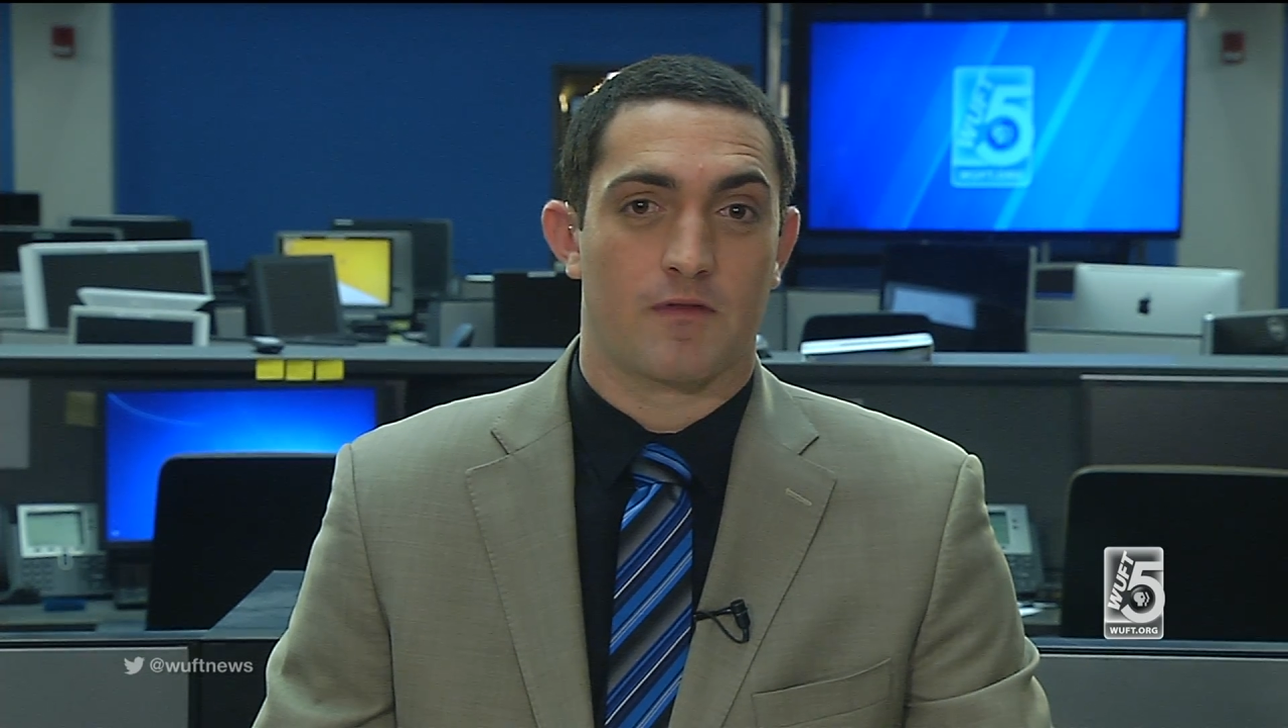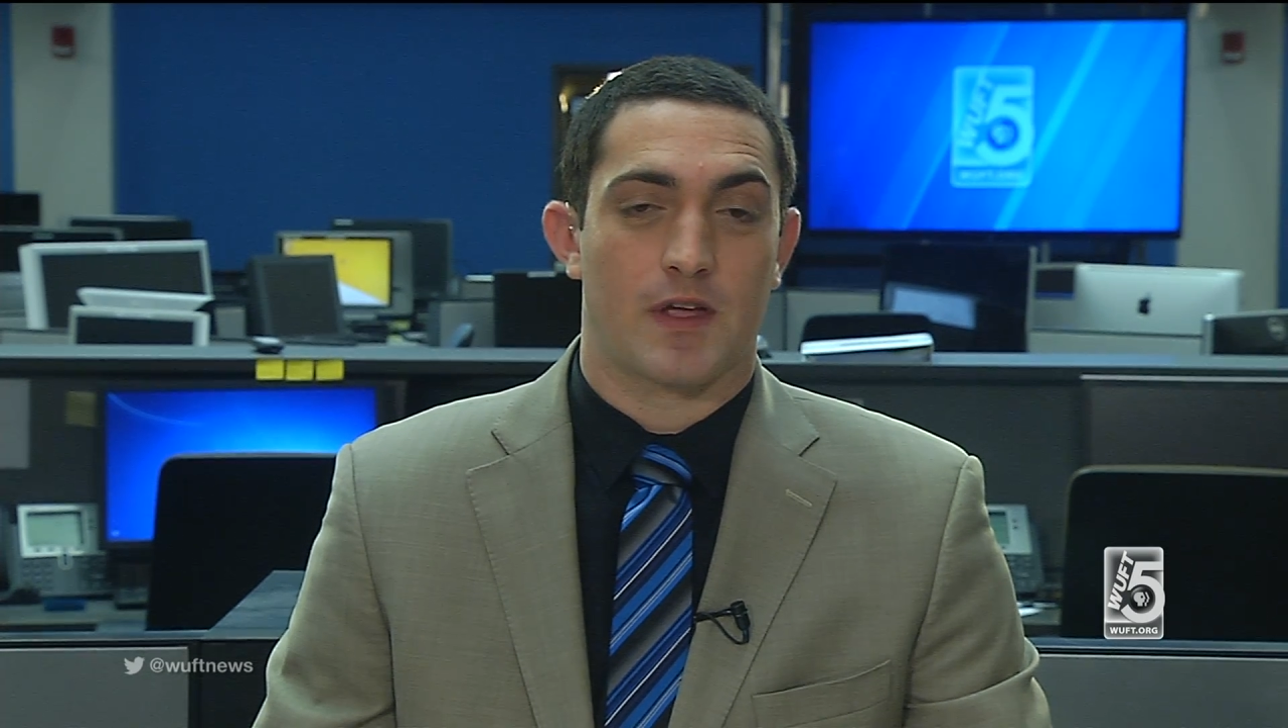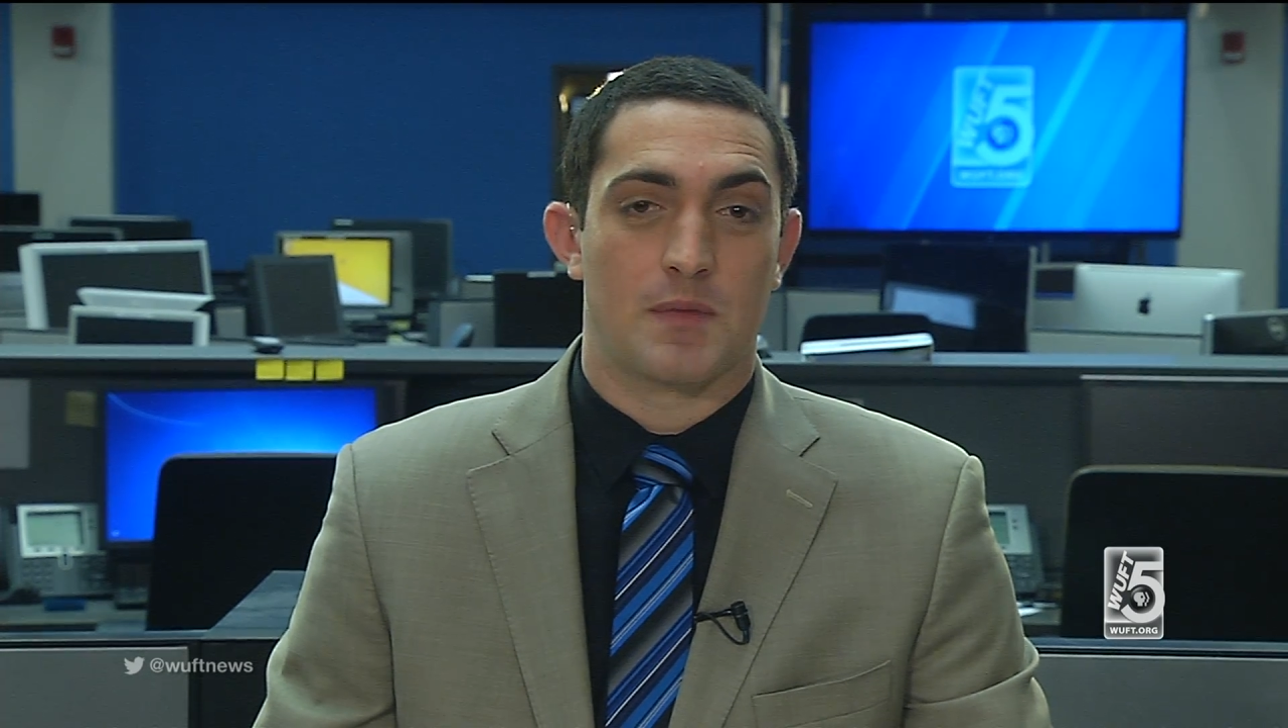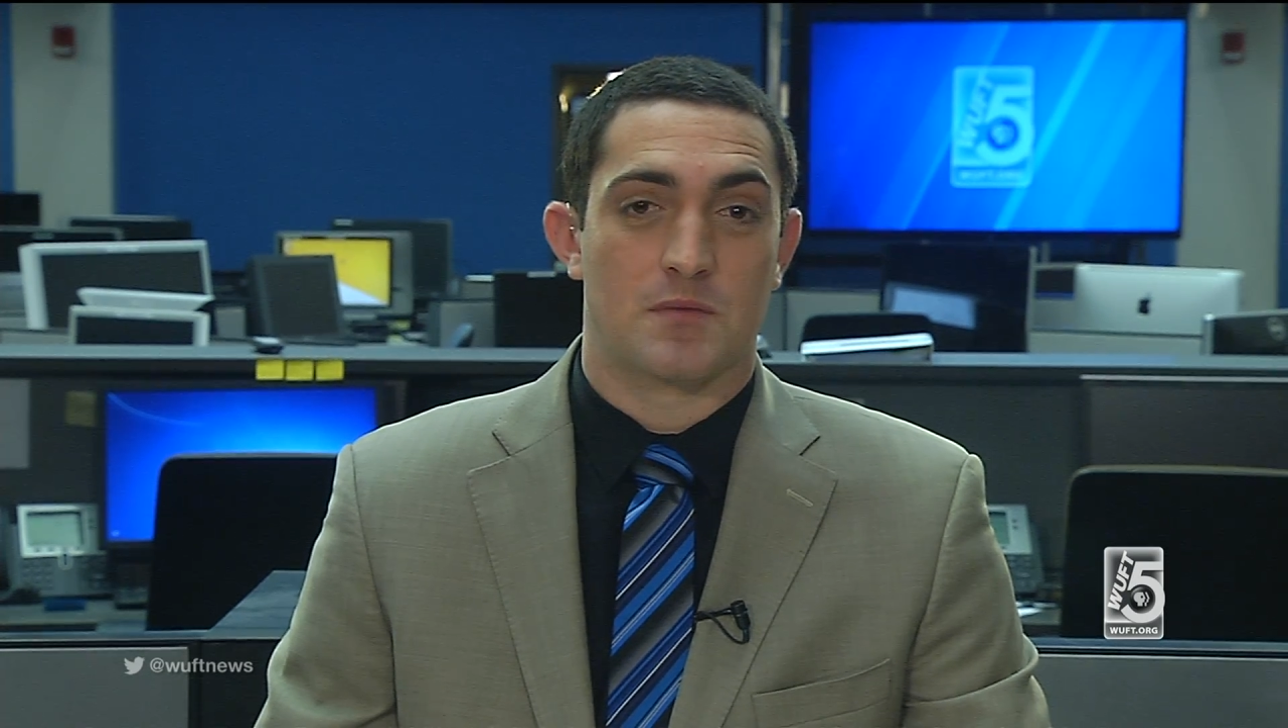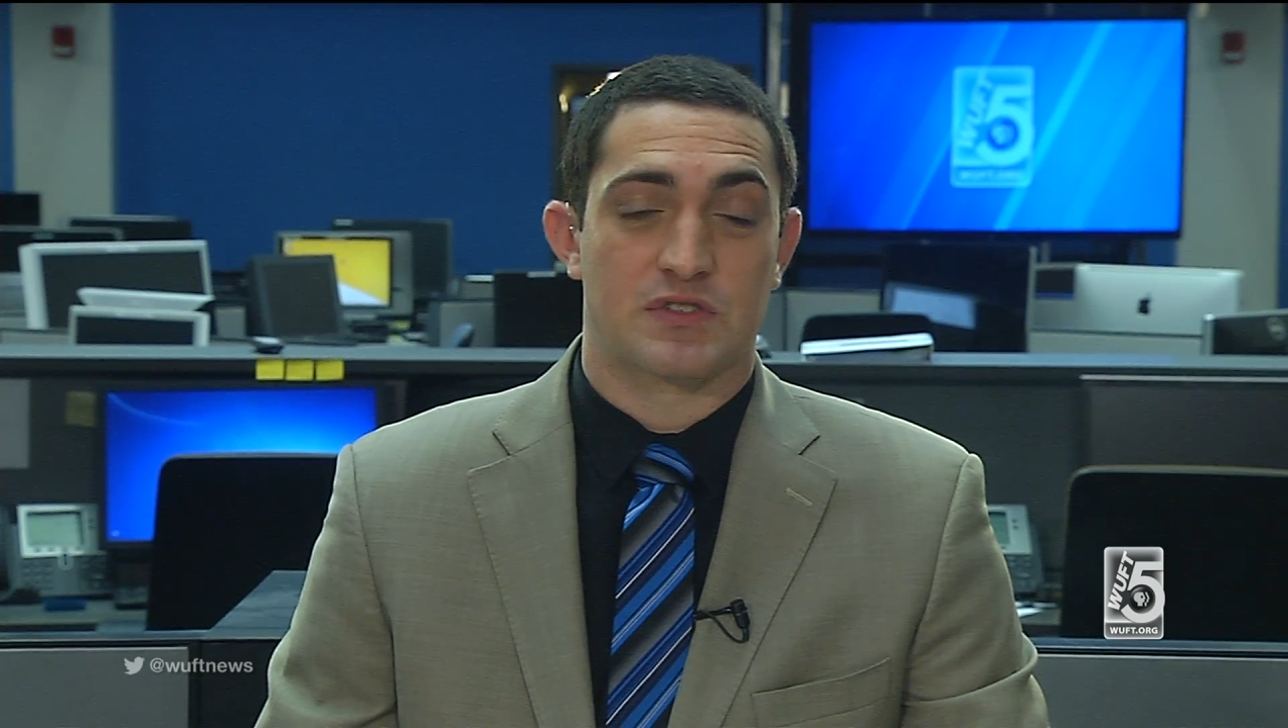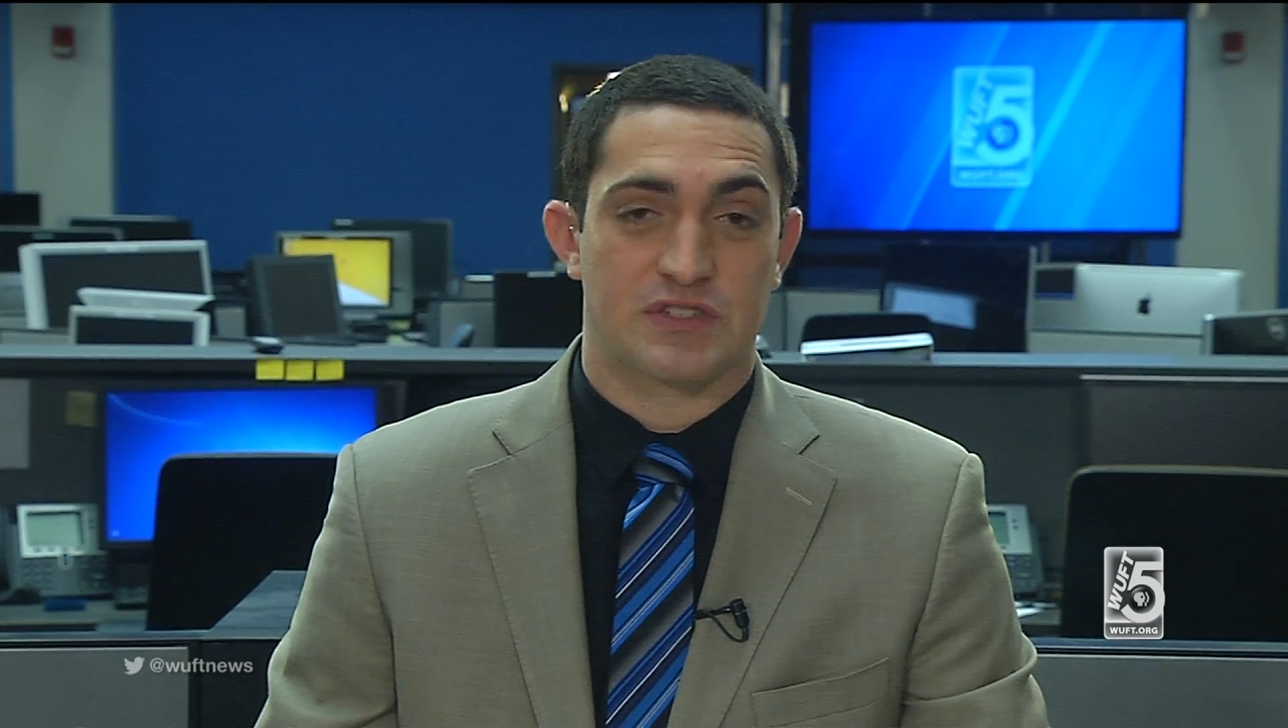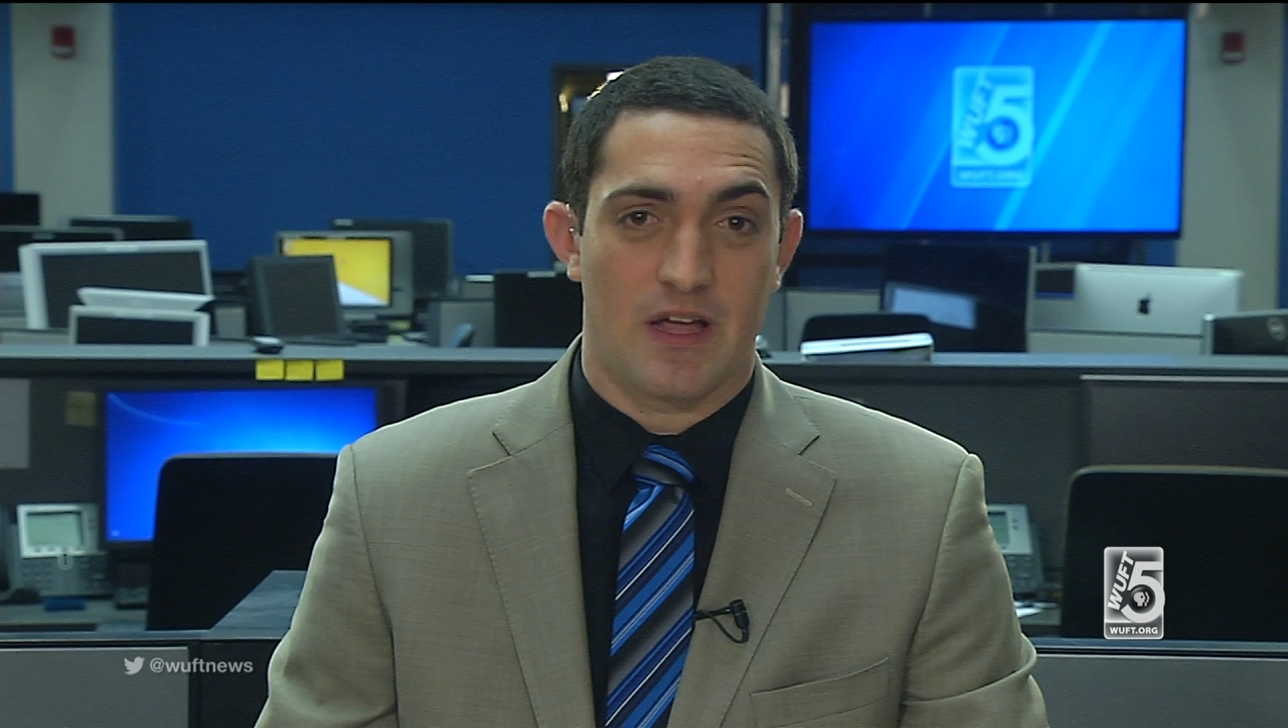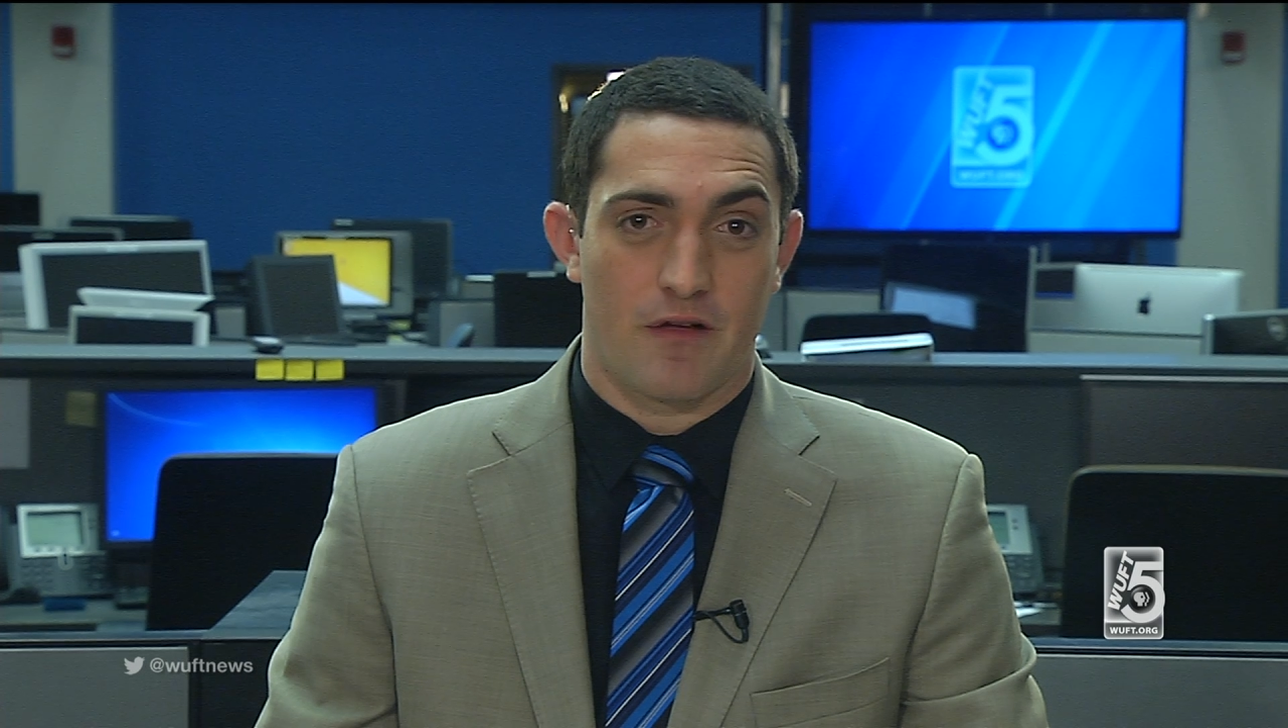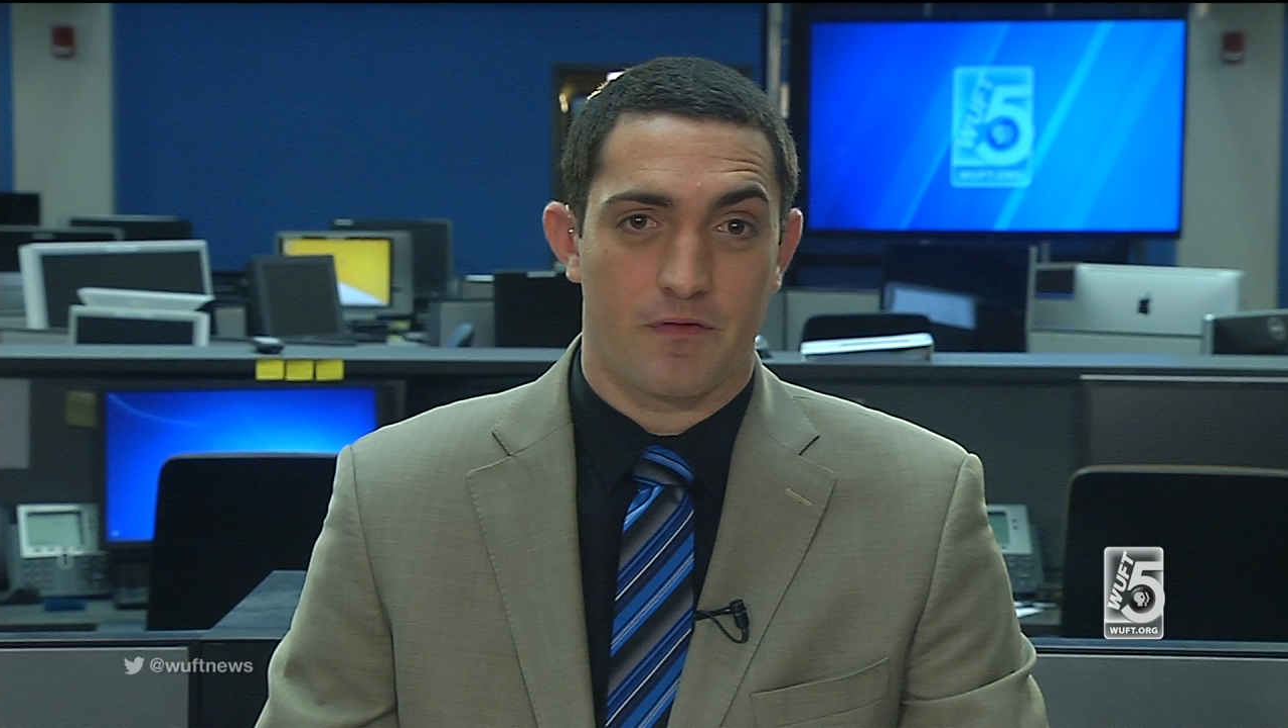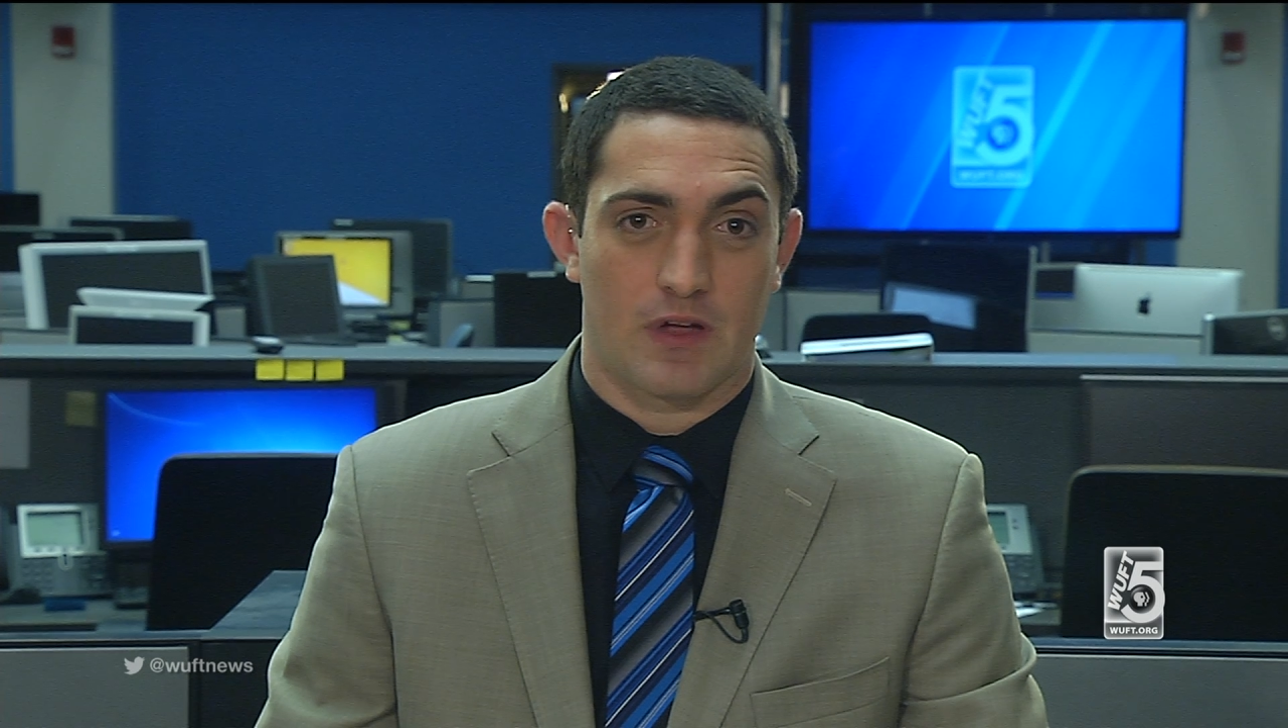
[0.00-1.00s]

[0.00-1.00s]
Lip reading: of Fame himself